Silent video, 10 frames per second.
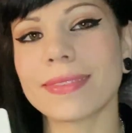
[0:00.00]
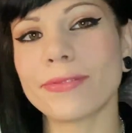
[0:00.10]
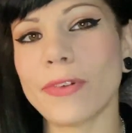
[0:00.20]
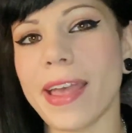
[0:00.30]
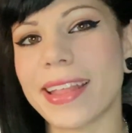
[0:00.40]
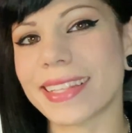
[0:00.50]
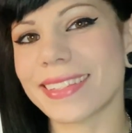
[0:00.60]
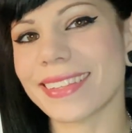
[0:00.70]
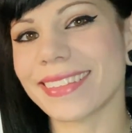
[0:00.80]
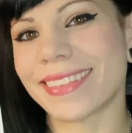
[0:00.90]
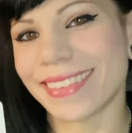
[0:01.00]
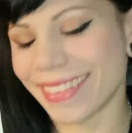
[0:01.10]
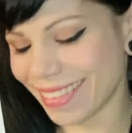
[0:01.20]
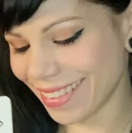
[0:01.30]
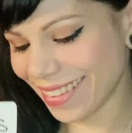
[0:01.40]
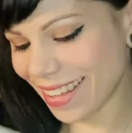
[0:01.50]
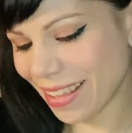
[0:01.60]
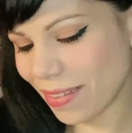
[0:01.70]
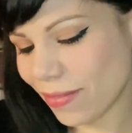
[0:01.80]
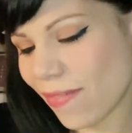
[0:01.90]
Friends,
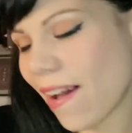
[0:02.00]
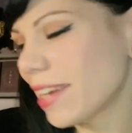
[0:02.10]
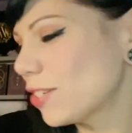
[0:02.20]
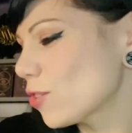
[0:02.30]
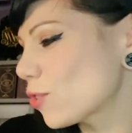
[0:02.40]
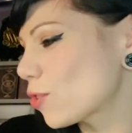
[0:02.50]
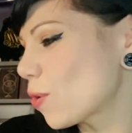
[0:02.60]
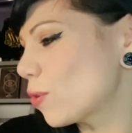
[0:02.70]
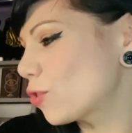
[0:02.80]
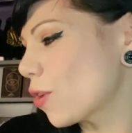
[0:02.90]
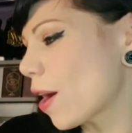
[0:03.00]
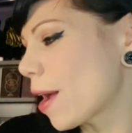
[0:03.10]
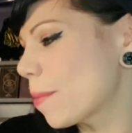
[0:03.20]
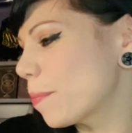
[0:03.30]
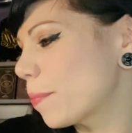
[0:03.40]
find your soul tribe.